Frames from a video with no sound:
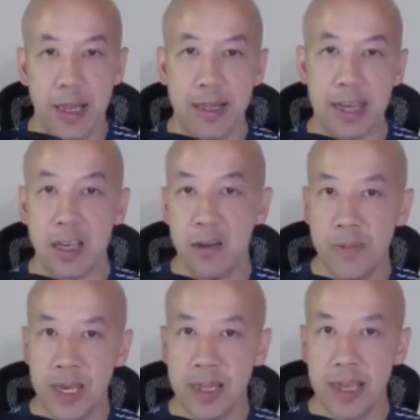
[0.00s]
that could
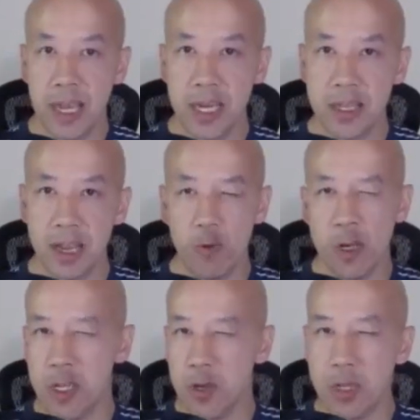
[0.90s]
be an indication that
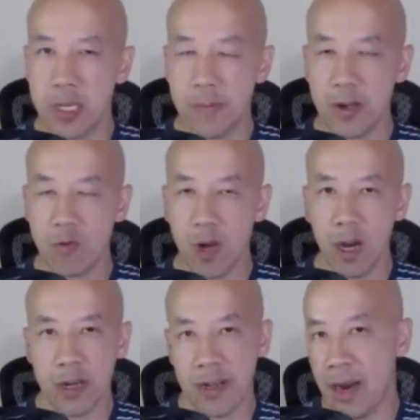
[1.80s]
we're doing something
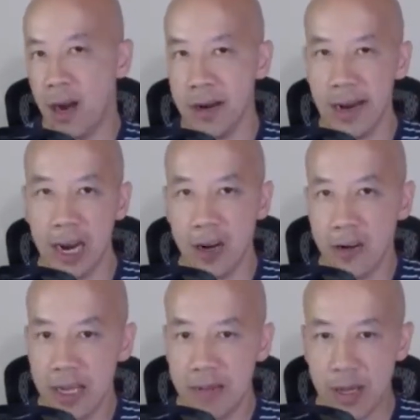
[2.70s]
wrong on
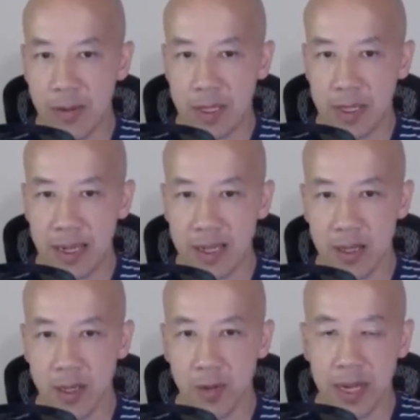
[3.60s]
our end. Maybe it's
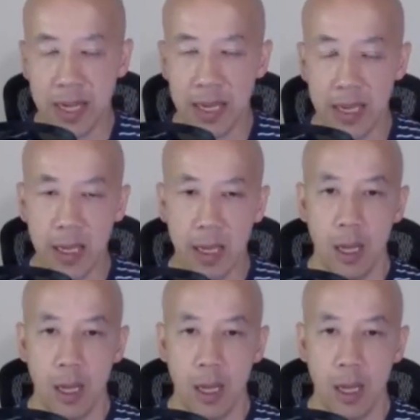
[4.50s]
getting too many